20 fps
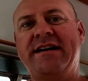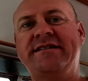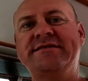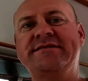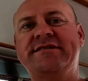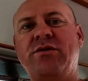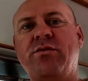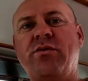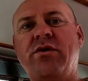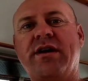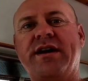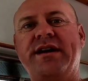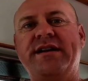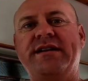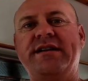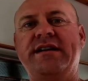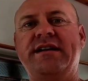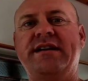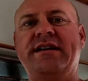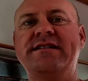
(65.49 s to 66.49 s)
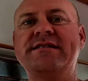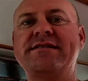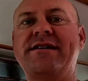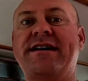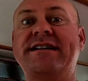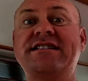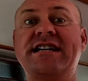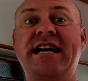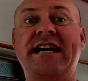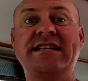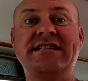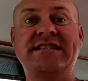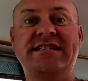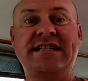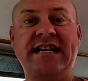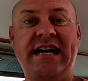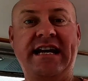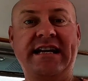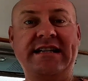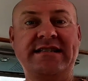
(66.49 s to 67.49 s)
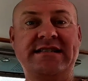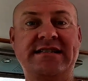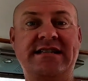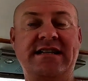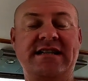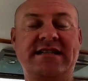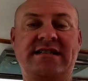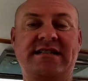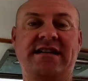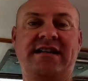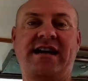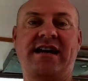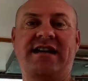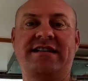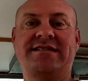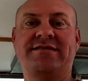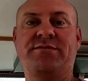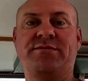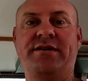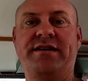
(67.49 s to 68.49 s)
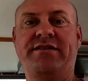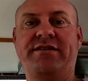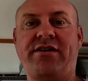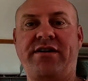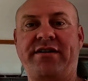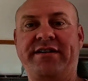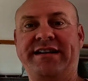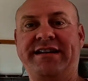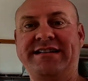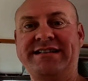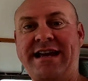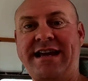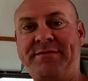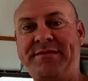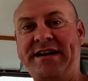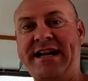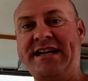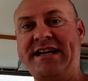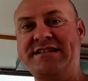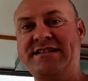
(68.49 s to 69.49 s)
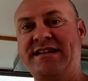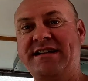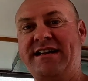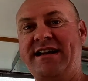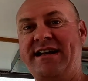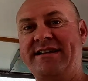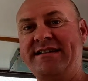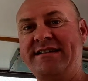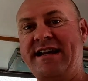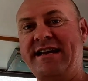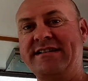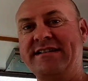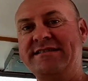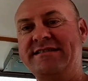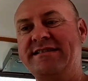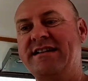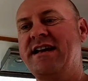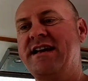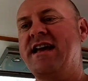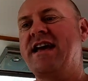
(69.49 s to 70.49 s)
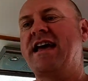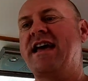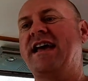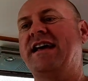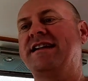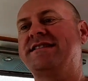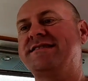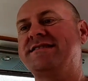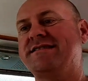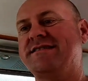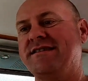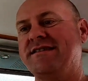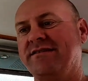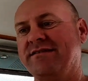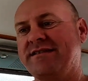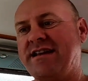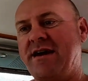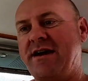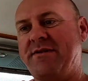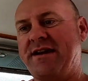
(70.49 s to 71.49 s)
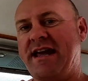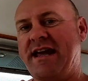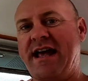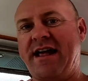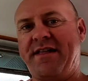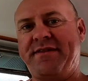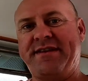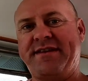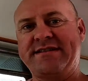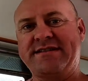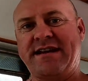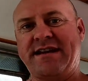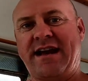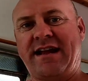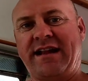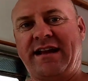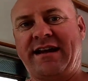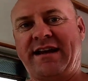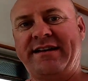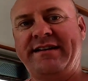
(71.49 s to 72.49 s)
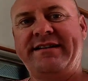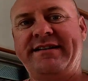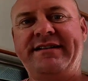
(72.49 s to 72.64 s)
So what I did is I changed tanks just in case we got contamination in our tanks. It's still coming out this colour.